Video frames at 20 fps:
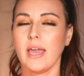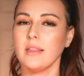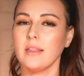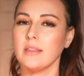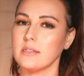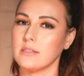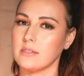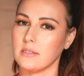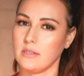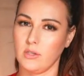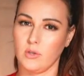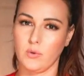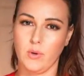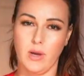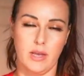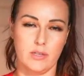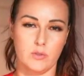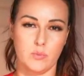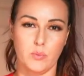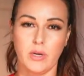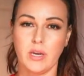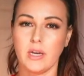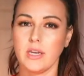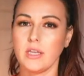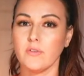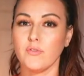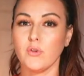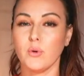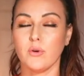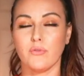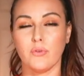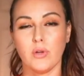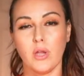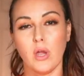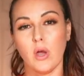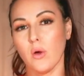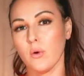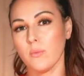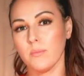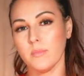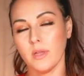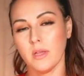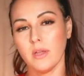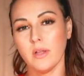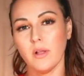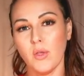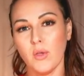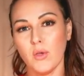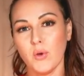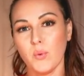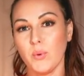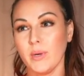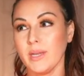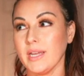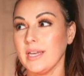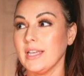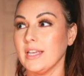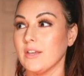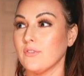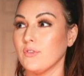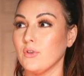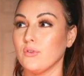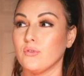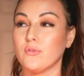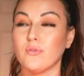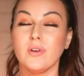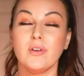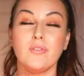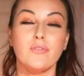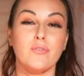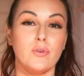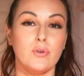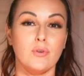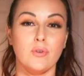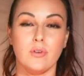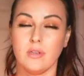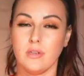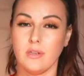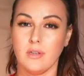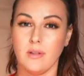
listen, you guys, we're going to give you a free home we're going to give you free food,